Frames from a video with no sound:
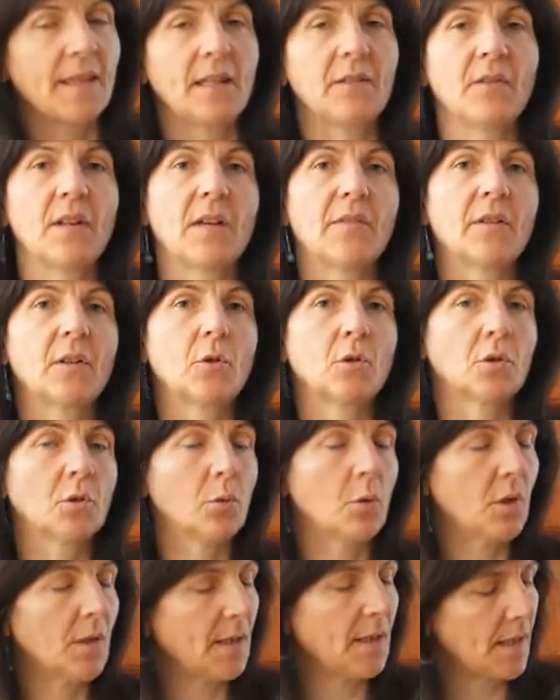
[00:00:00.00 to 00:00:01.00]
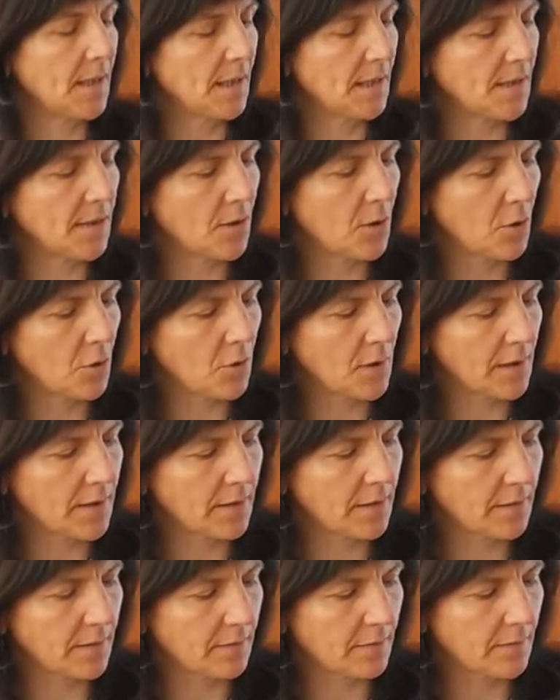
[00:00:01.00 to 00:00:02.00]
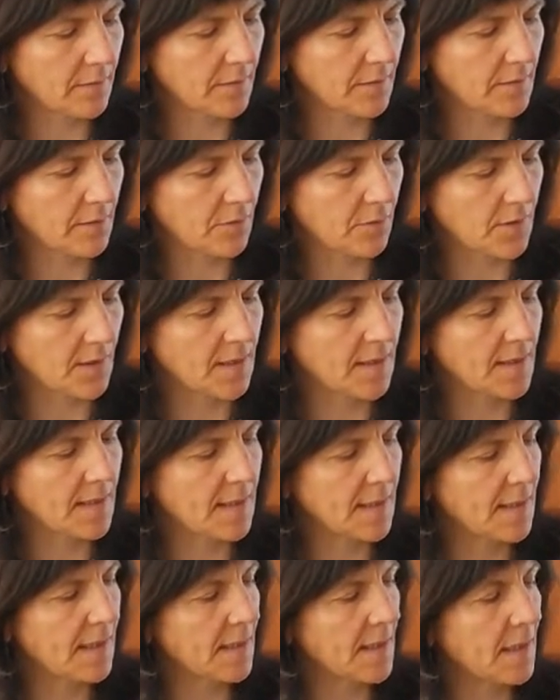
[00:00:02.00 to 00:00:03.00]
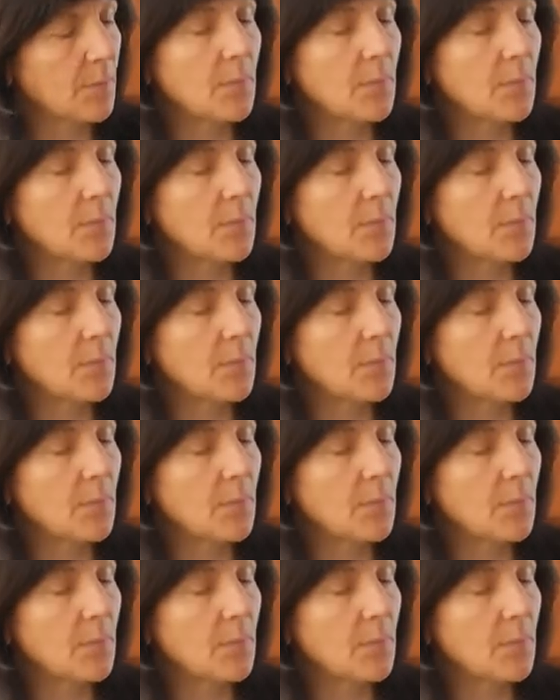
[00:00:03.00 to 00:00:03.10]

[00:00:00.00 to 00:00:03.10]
Then we have a good quality salt. So this is an